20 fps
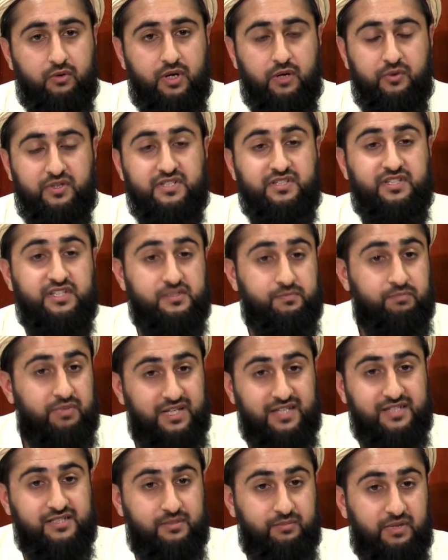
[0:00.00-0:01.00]
a way which
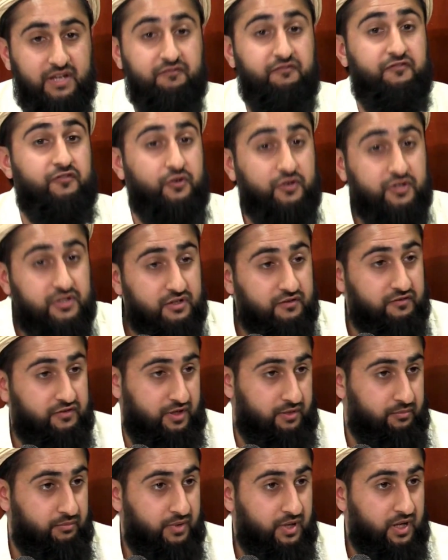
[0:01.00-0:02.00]
displeases Him, in front of
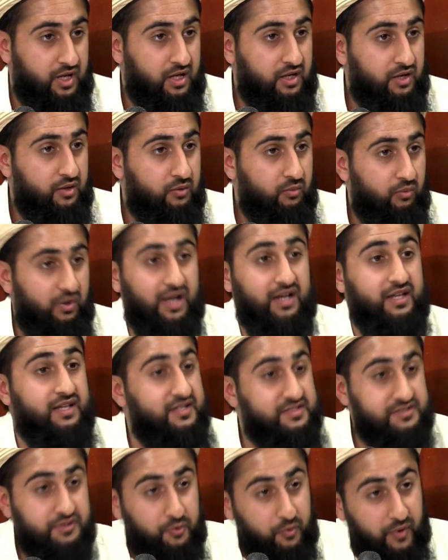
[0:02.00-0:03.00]
Him, while
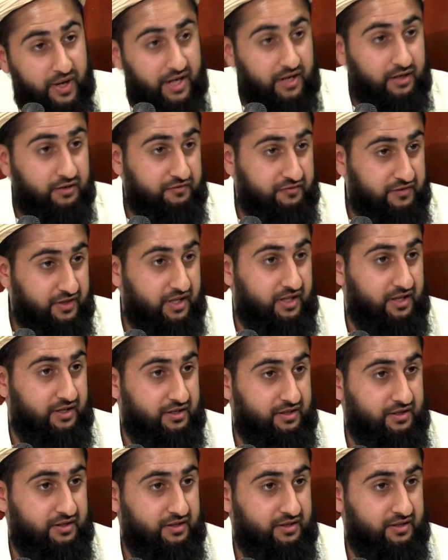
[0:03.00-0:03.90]
He is aware of that.